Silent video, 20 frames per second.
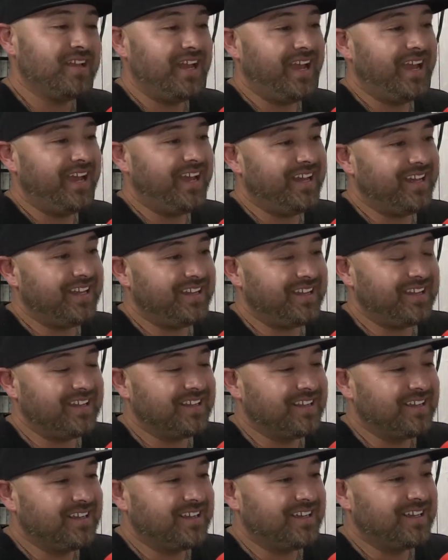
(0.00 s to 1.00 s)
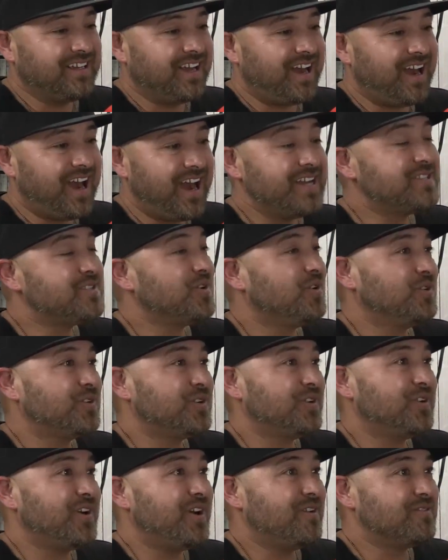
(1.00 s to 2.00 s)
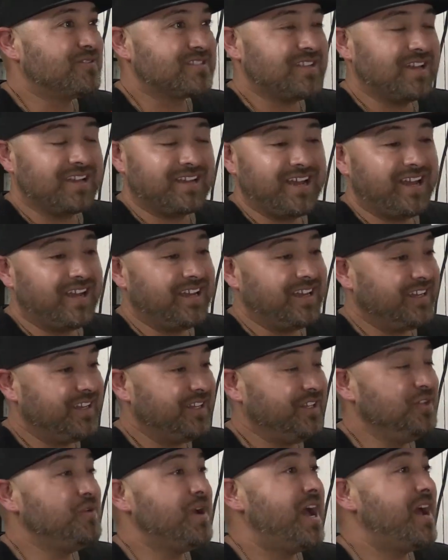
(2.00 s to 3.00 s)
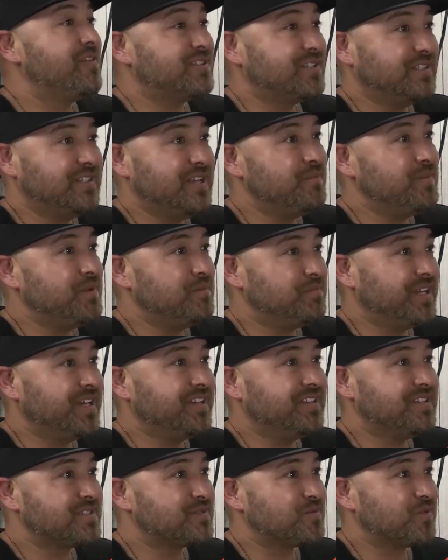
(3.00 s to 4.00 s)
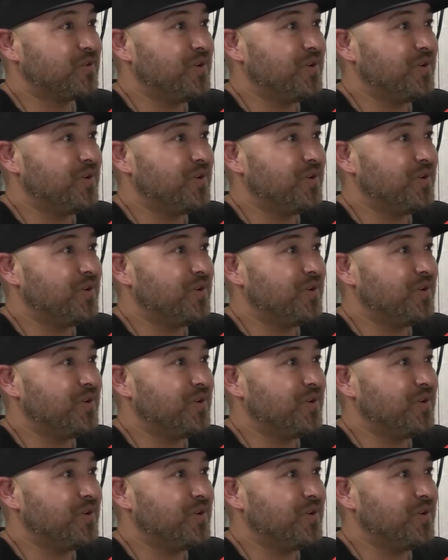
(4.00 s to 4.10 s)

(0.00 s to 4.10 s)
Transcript: And I told her I was like, "Hey, you have to let me play this role.